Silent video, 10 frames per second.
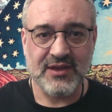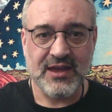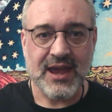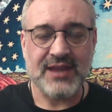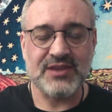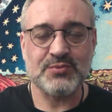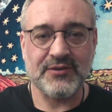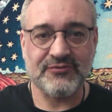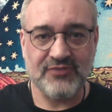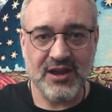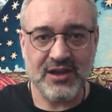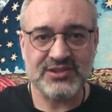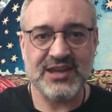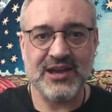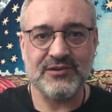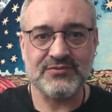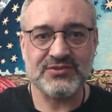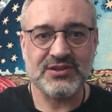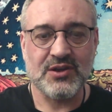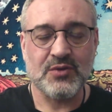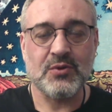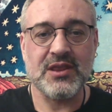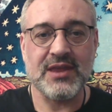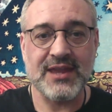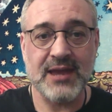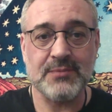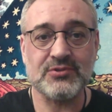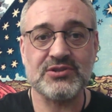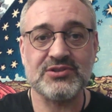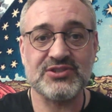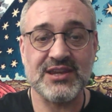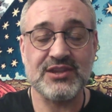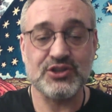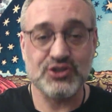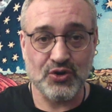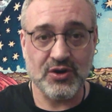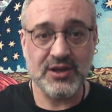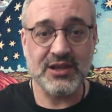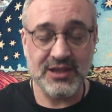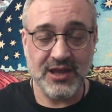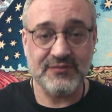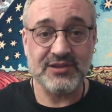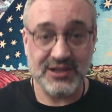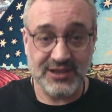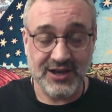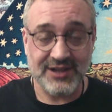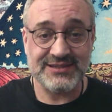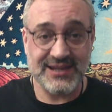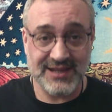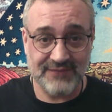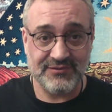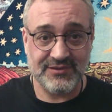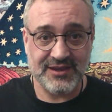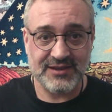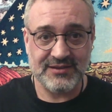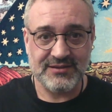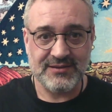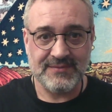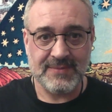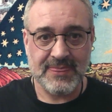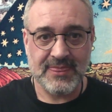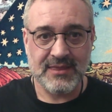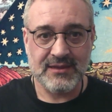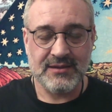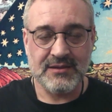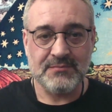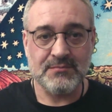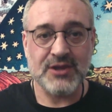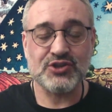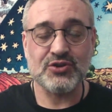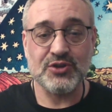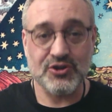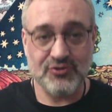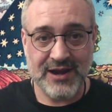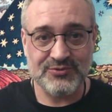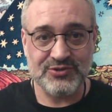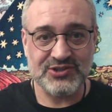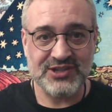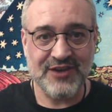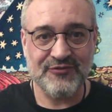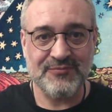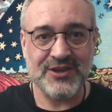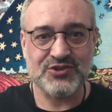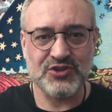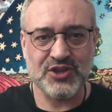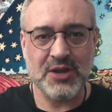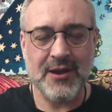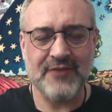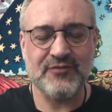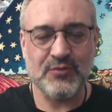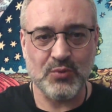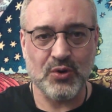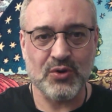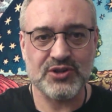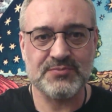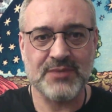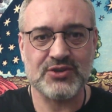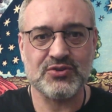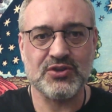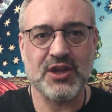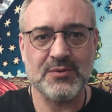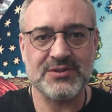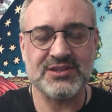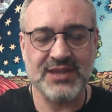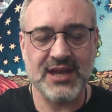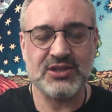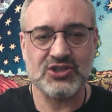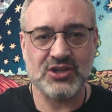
And as we free ourselves, we're then able to see the joy, the love and the light in everything. Make sure you ground yourself, make sure you go out for walks, make sure you go into nature.